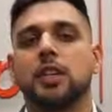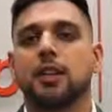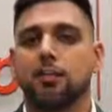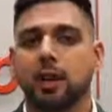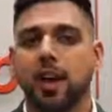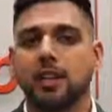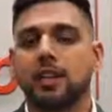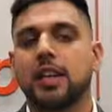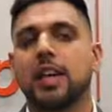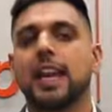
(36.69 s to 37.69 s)
In
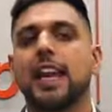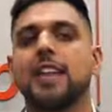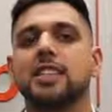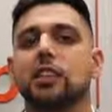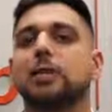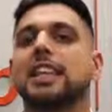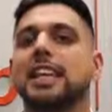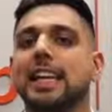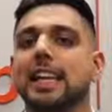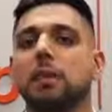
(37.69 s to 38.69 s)
fact, Canadians have been
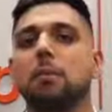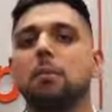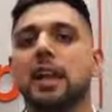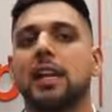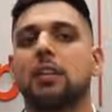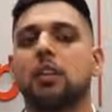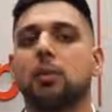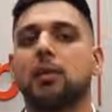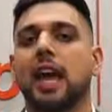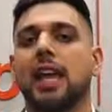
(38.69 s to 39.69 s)
legally permitted to
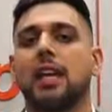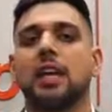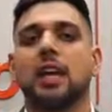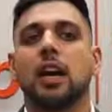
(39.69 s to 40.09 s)
obtain